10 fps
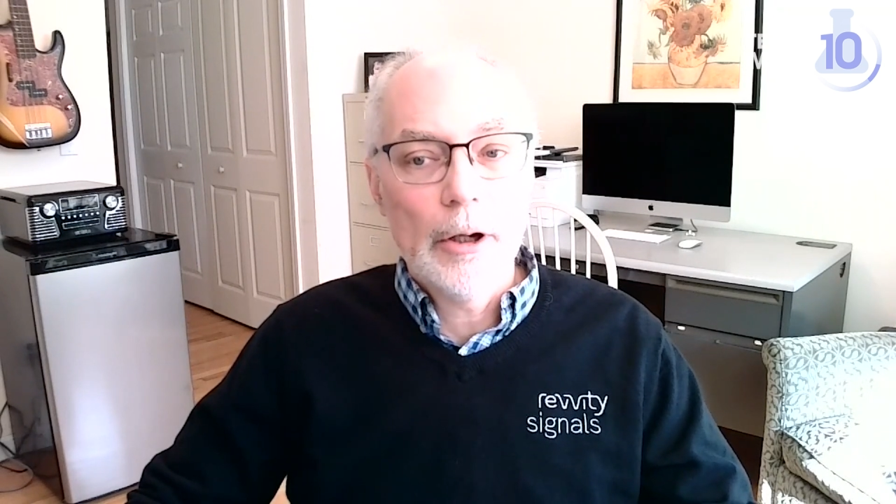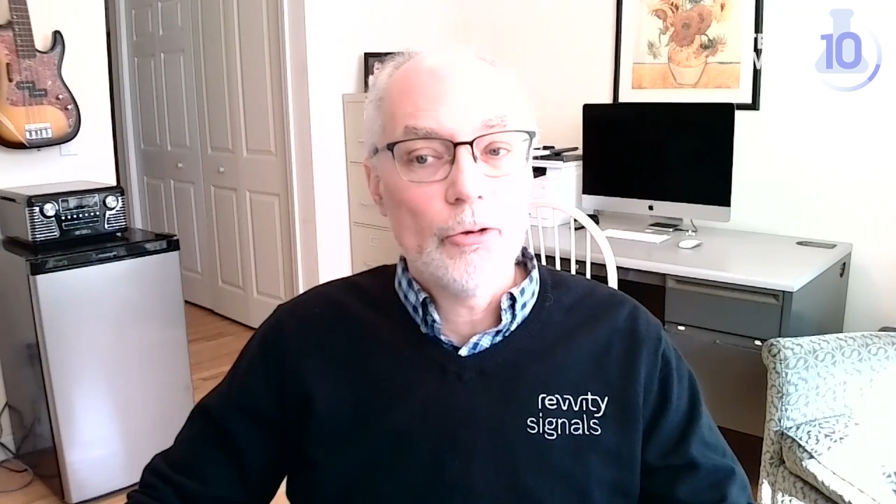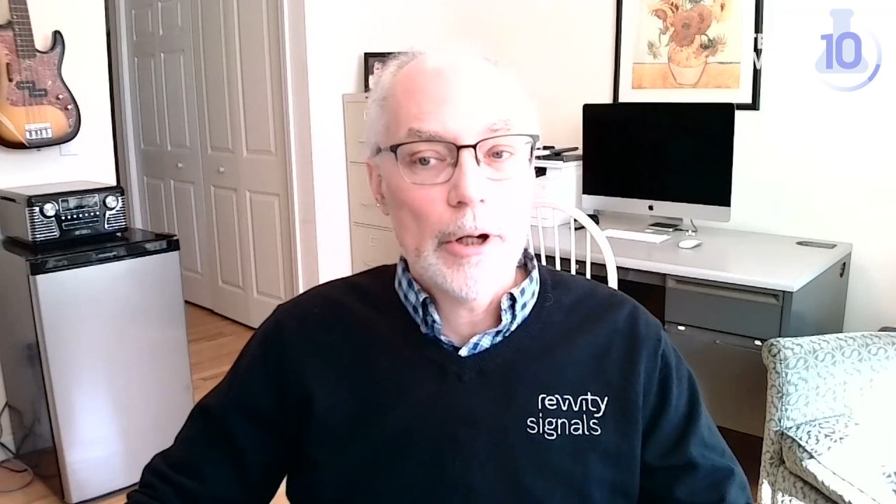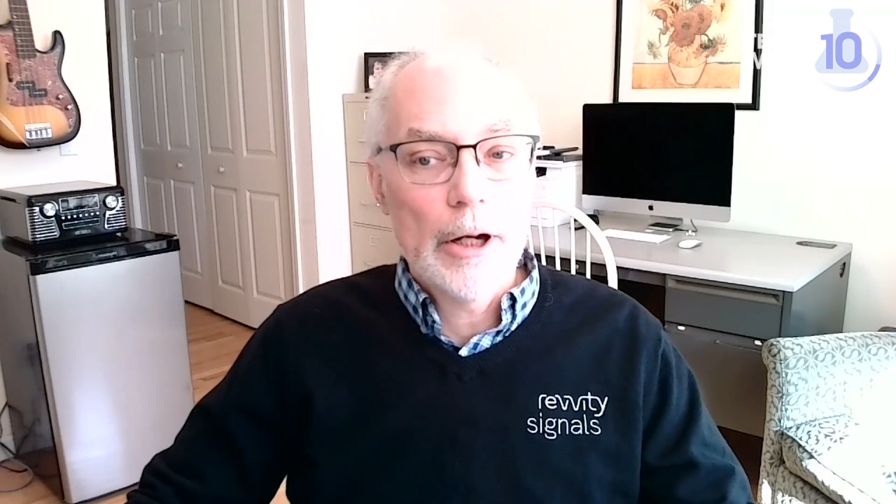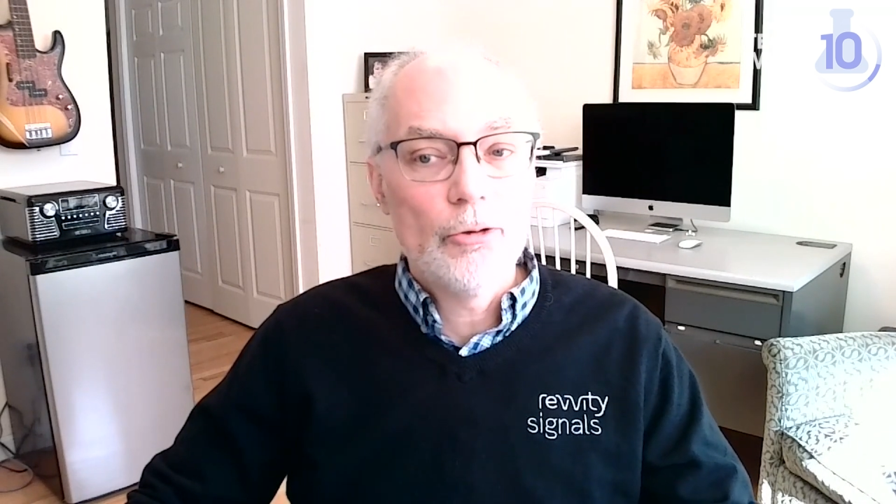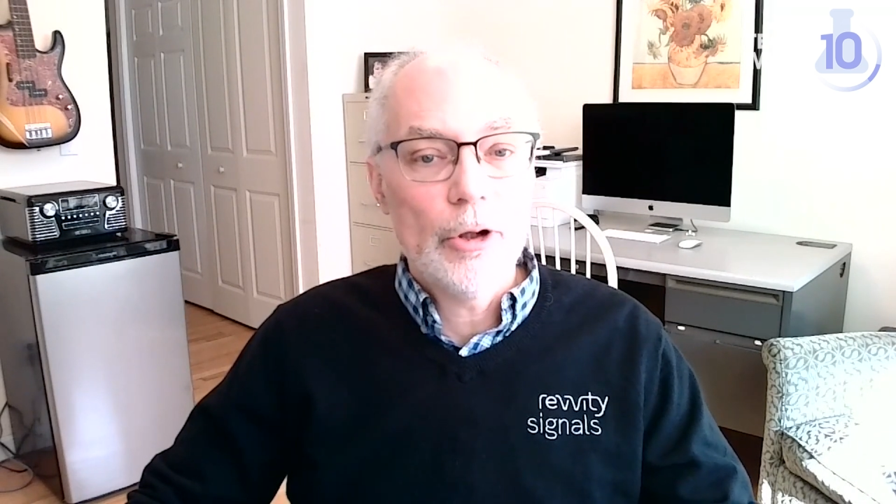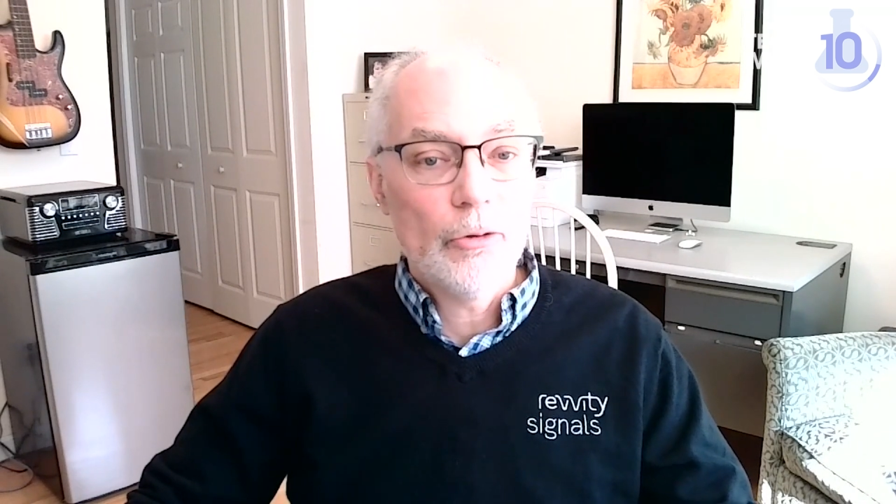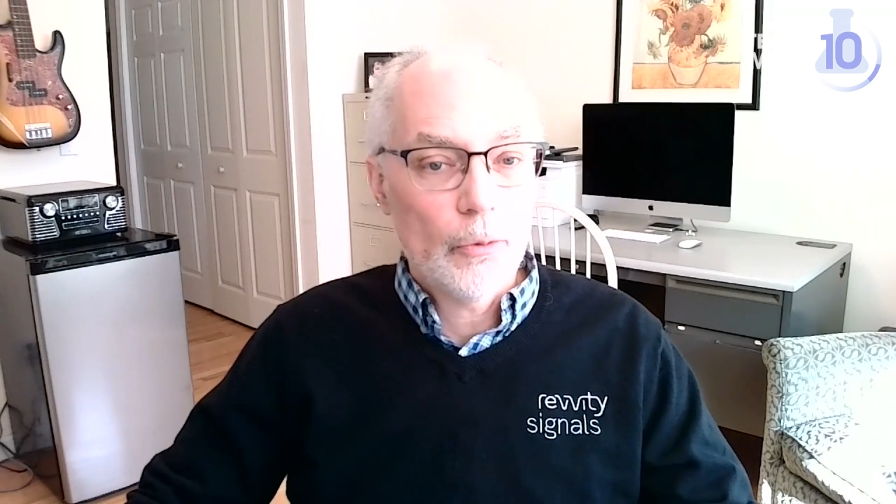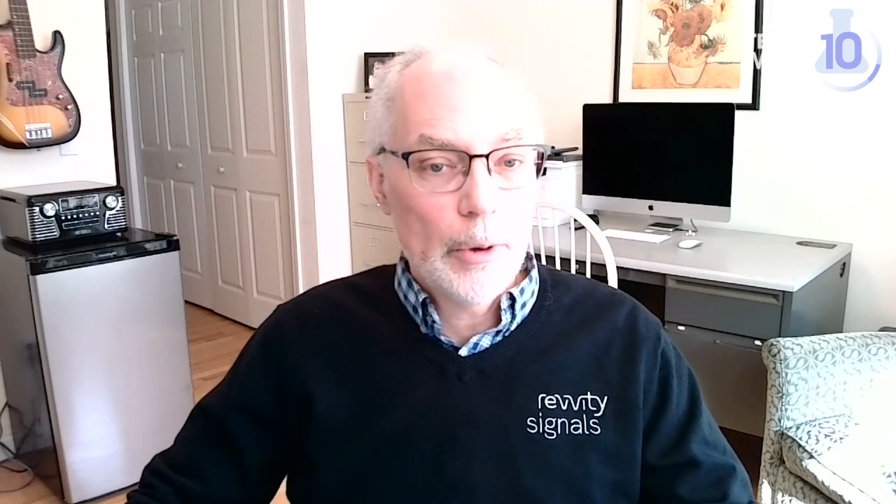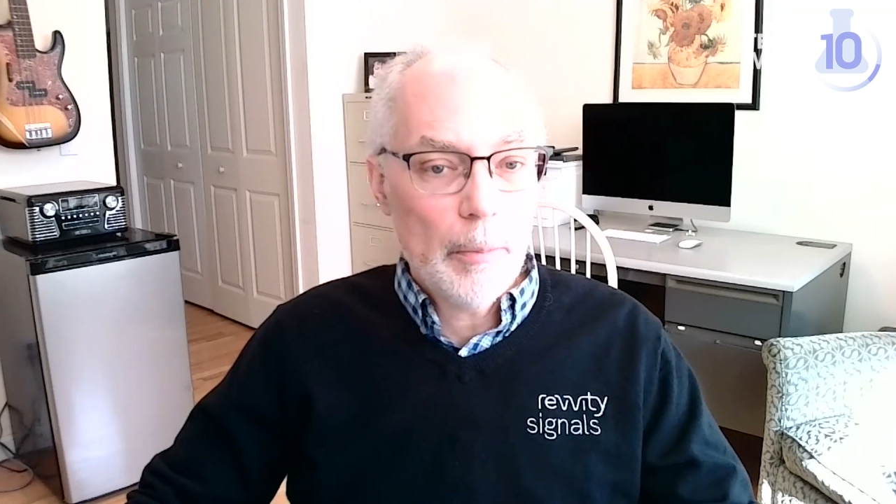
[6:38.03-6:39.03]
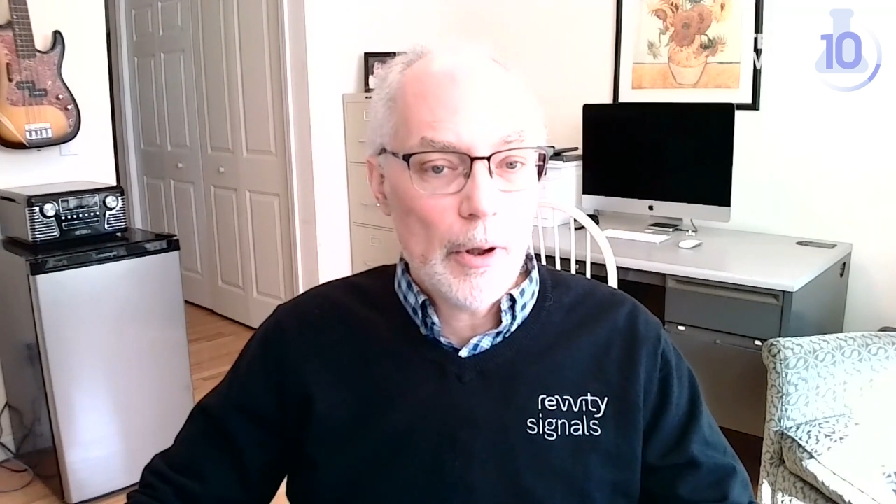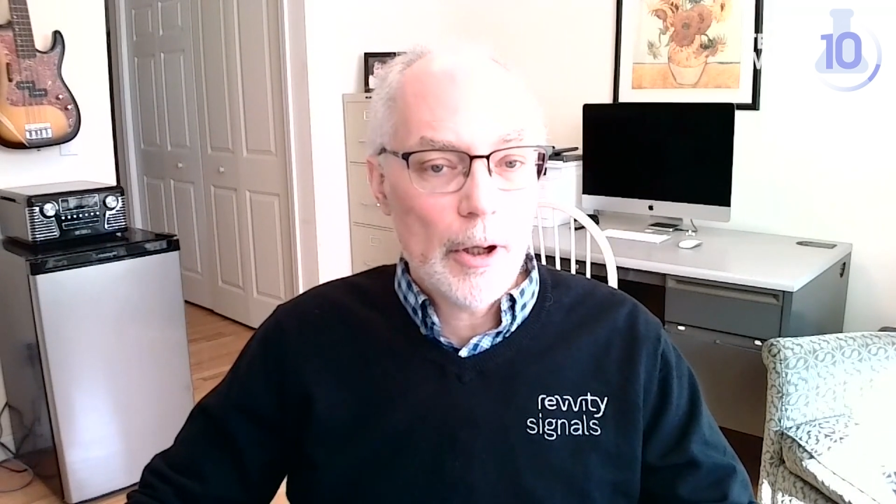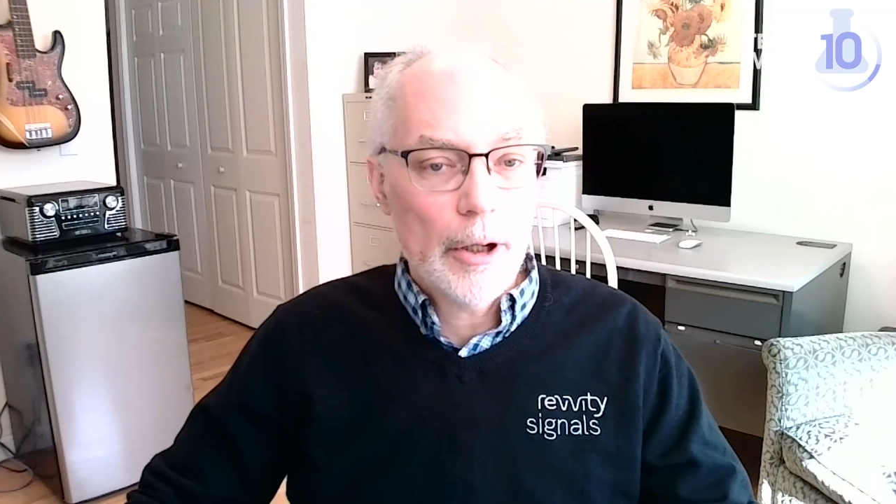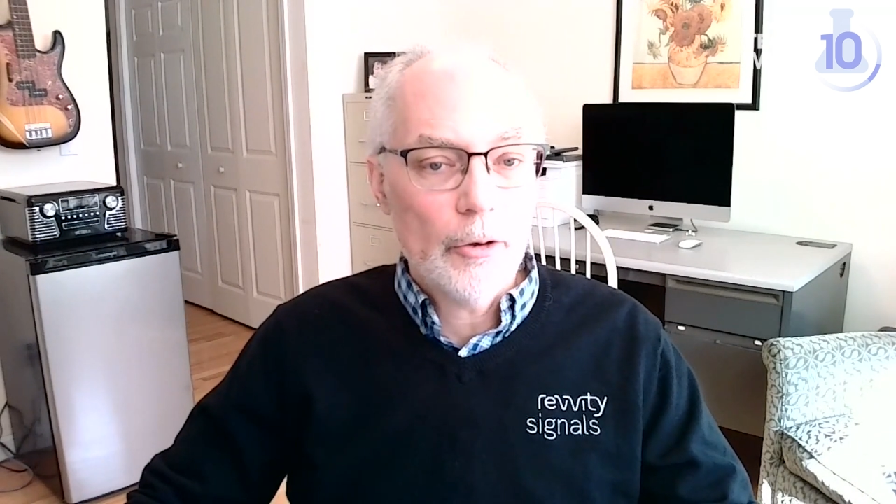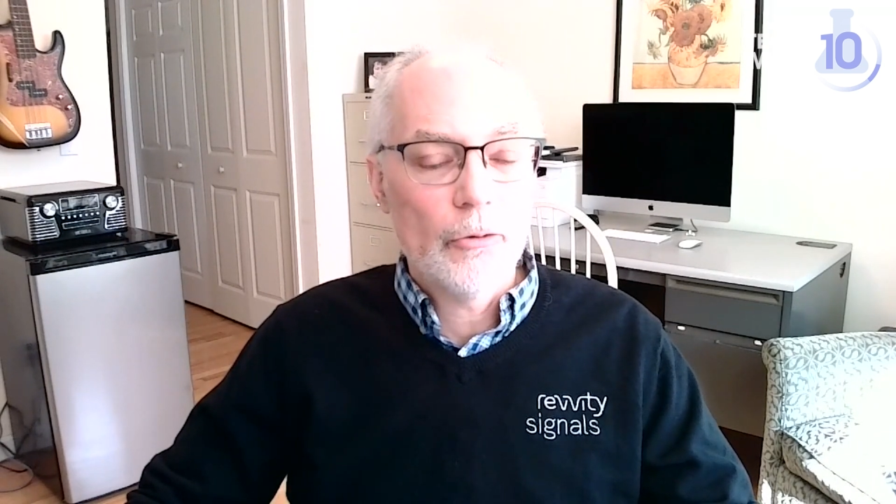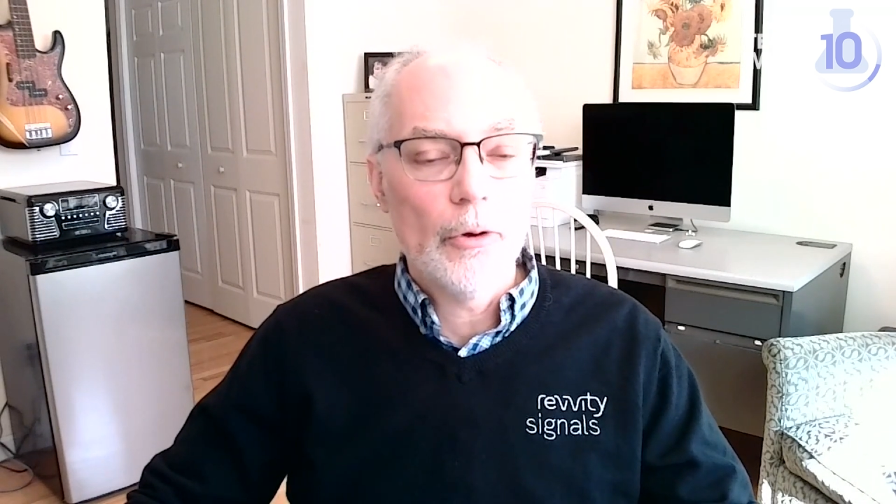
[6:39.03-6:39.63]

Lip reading: Our strategy has three parts.